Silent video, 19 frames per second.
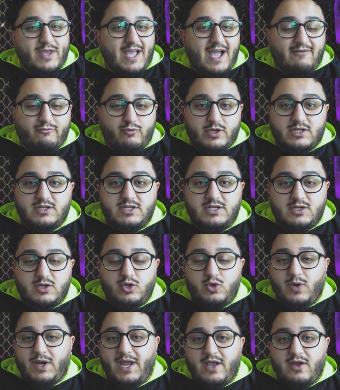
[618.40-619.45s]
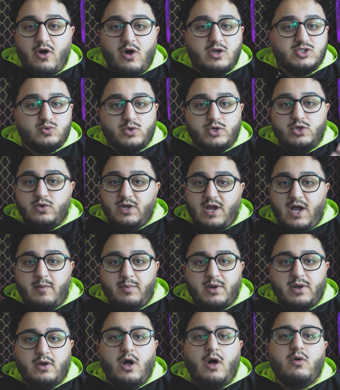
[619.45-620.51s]
have weekly Q&A calls where you can
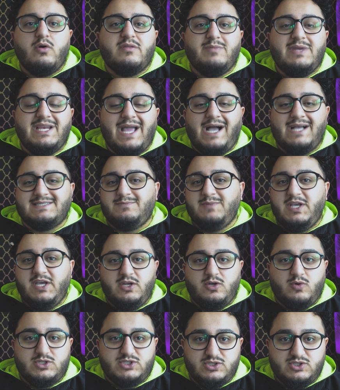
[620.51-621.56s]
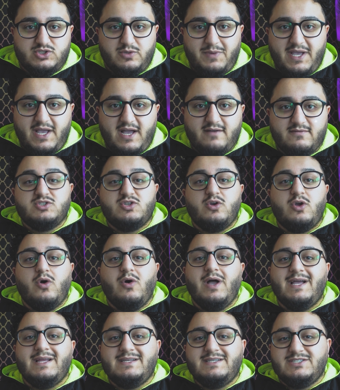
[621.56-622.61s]
hop on a call with me and ask me any questions you may have. So
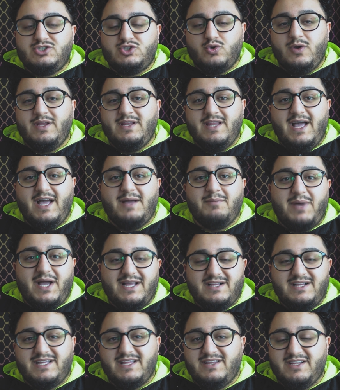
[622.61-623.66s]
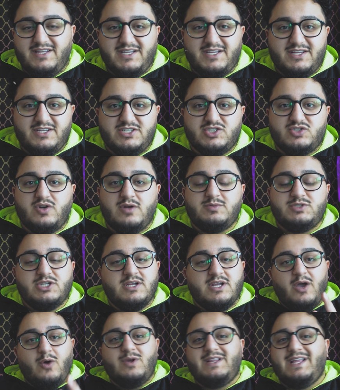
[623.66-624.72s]
go ahead, join that by clicking the link in the
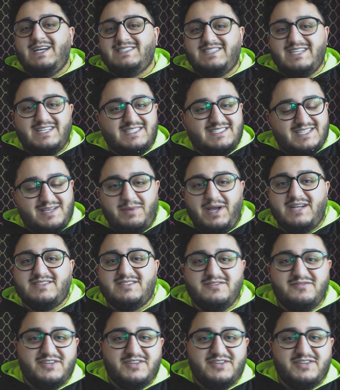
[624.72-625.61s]
description. But with that said, let's get back to the